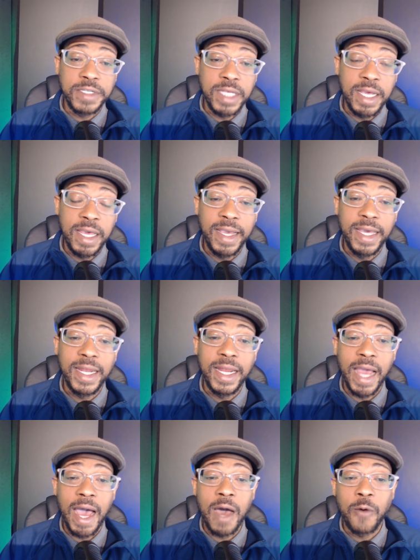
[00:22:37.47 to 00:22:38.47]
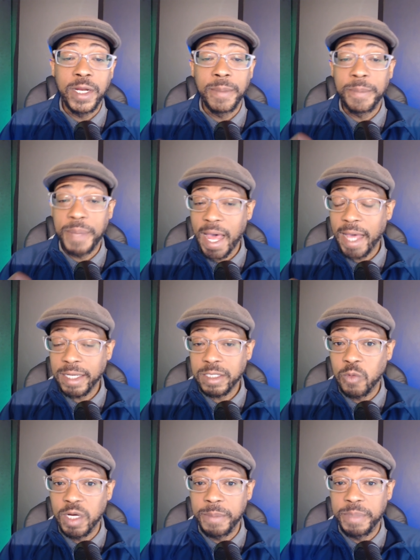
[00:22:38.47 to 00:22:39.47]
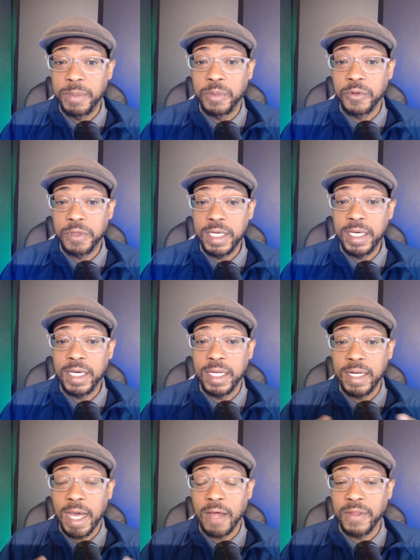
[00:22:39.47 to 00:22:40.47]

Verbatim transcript: they're saying it and how it impacts what people think and